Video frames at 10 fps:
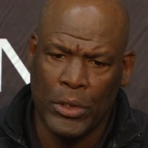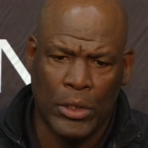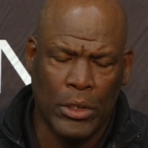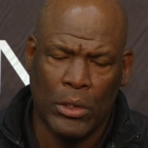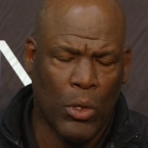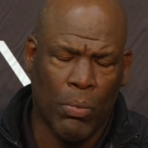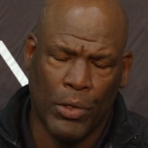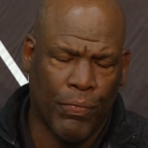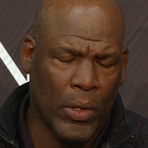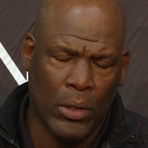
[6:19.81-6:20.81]
It's just so
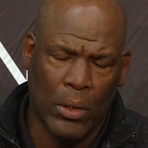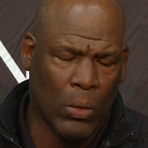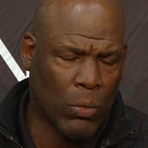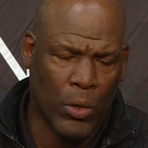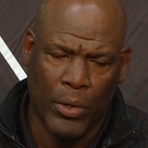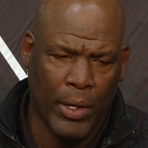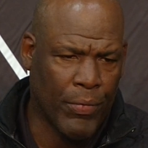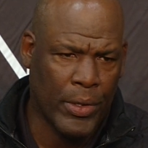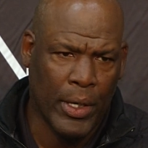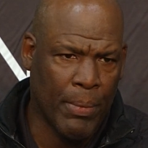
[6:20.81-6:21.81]
much fun to go to work
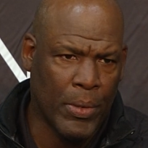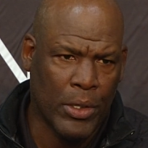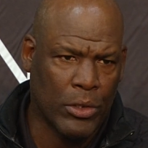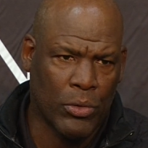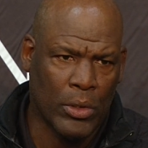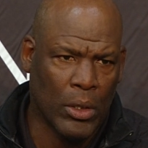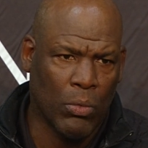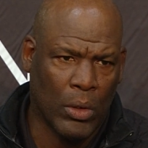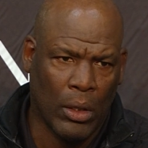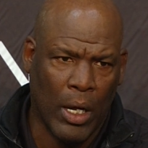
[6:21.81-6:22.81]
every day because you're
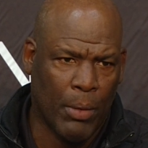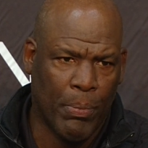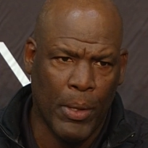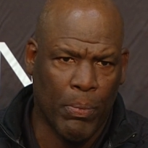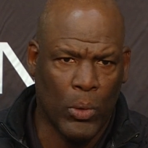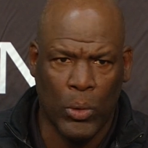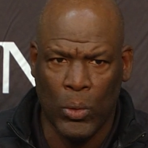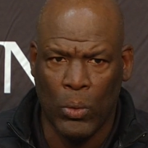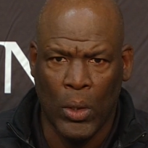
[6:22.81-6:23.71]
dealing with a lot of people who